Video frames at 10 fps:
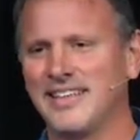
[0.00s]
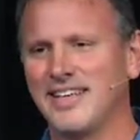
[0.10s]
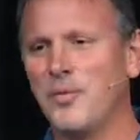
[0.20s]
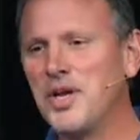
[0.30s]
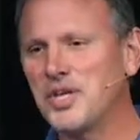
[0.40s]

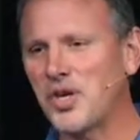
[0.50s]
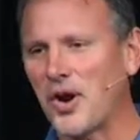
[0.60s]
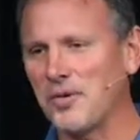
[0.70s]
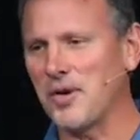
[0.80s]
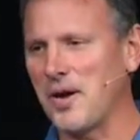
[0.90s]
And we can
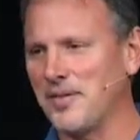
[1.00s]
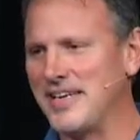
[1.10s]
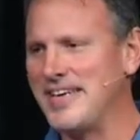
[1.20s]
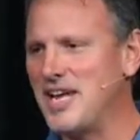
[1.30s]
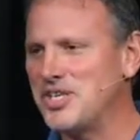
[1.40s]
talk around the
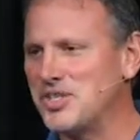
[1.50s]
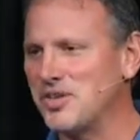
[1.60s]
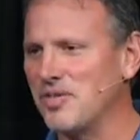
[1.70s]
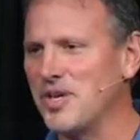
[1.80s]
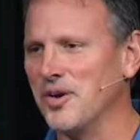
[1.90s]
nations
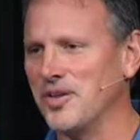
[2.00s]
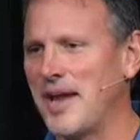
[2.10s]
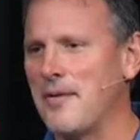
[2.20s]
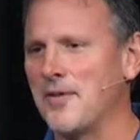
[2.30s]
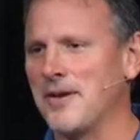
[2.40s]
of the earth,
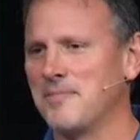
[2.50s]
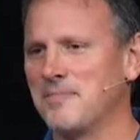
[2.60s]
can't we?